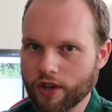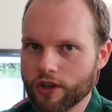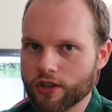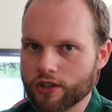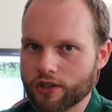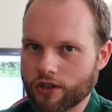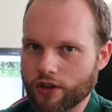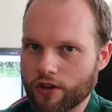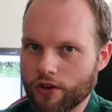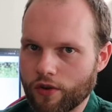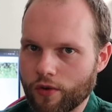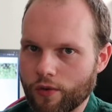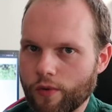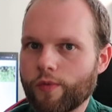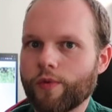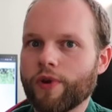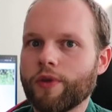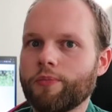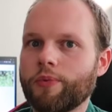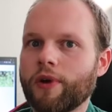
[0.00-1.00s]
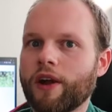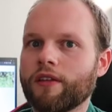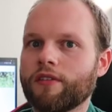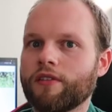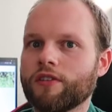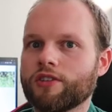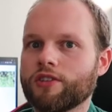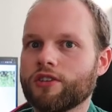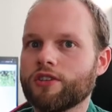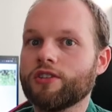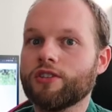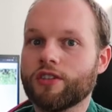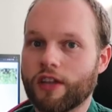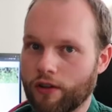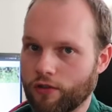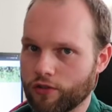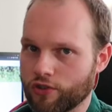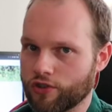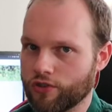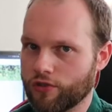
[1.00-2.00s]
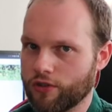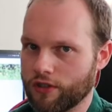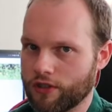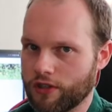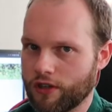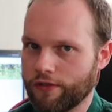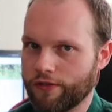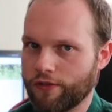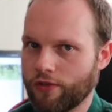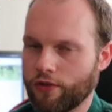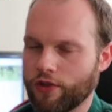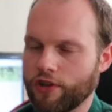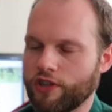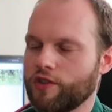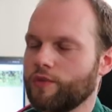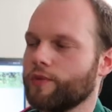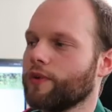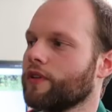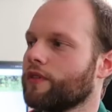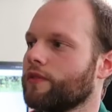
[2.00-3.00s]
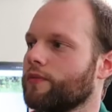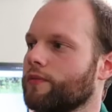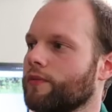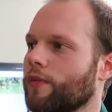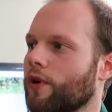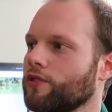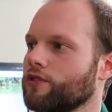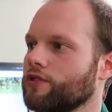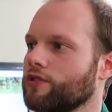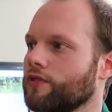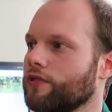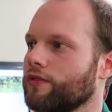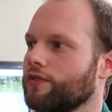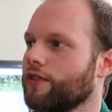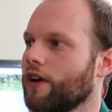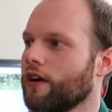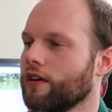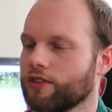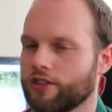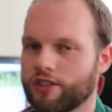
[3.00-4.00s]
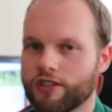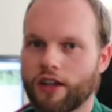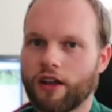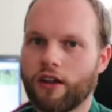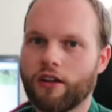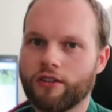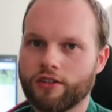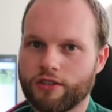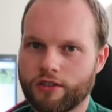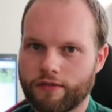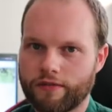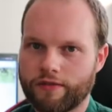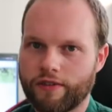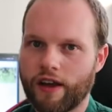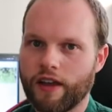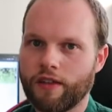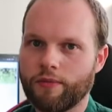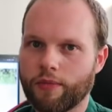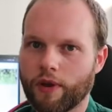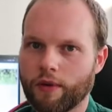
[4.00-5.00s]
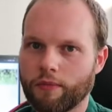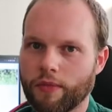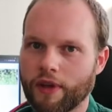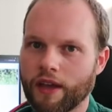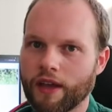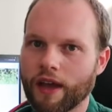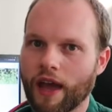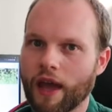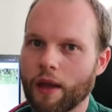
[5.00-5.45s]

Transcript: So we practice single sword, of course, but most of our style is defined by being